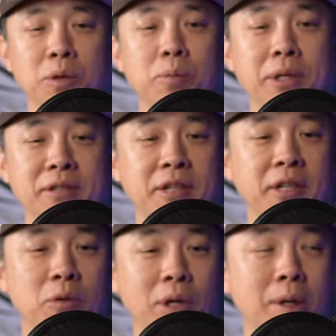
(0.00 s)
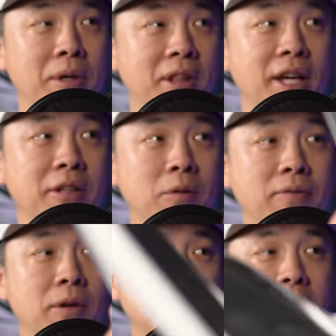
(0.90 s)
we will be seeing quite a bit of that going
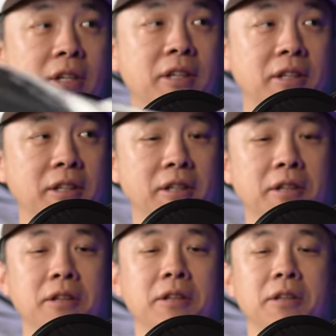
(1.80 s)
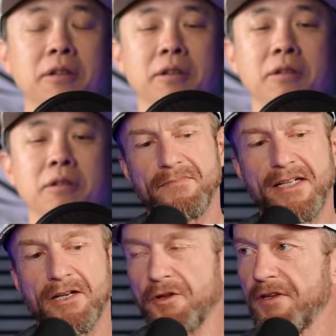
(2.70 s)
forward. Yeah, for sure.
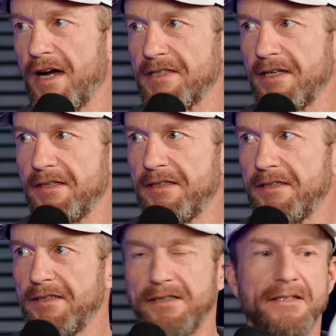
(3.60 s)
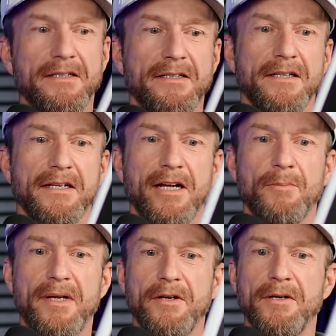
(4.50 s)
Any other thoughts on on the
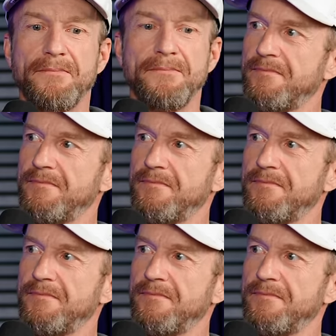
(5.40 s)
Airbender?